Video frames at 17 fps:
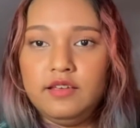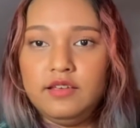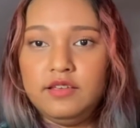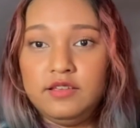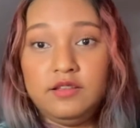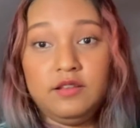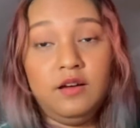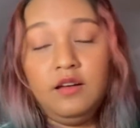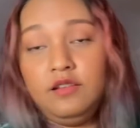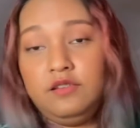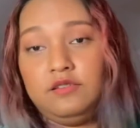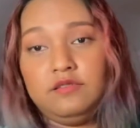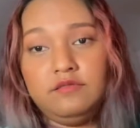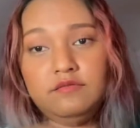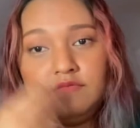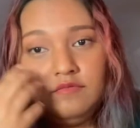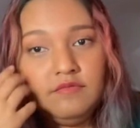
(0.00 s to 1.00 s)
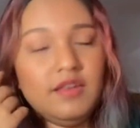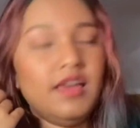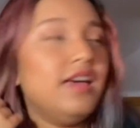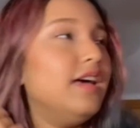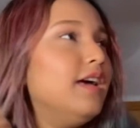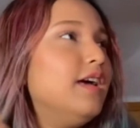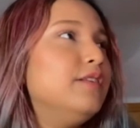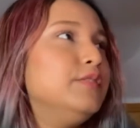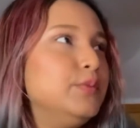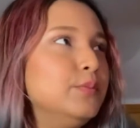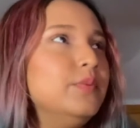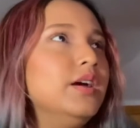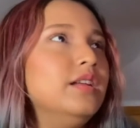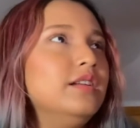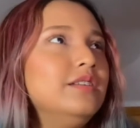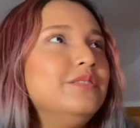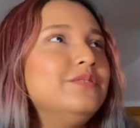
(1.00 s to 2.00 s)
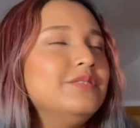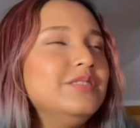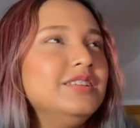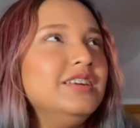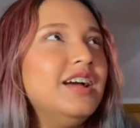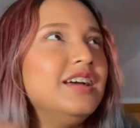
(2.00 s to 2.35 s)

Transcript: it on everywhere literally.